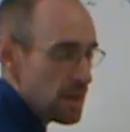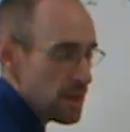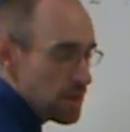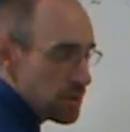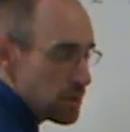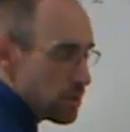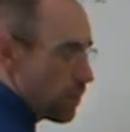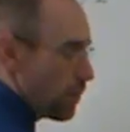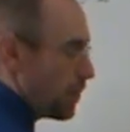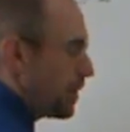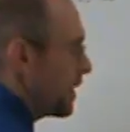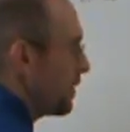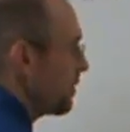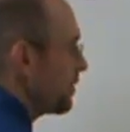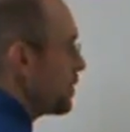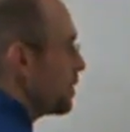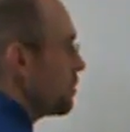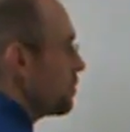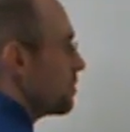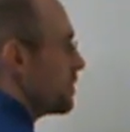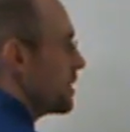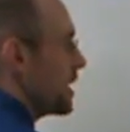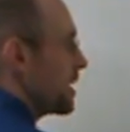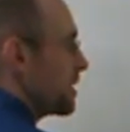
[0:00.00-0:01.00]
So whenever
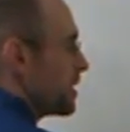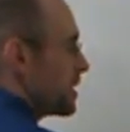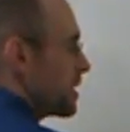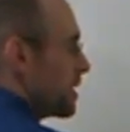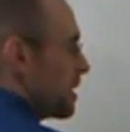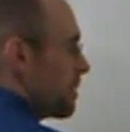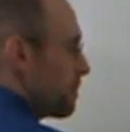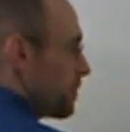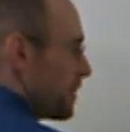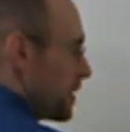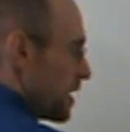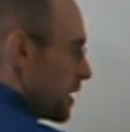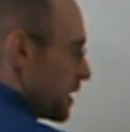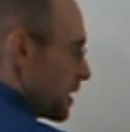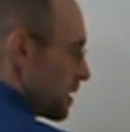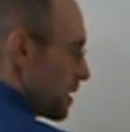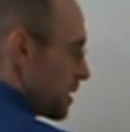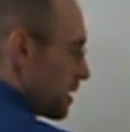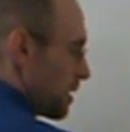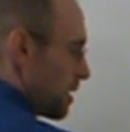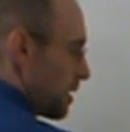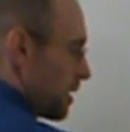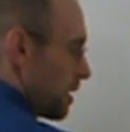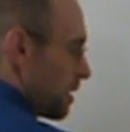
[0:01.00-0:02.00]
you get
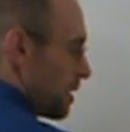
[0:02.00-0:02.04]
something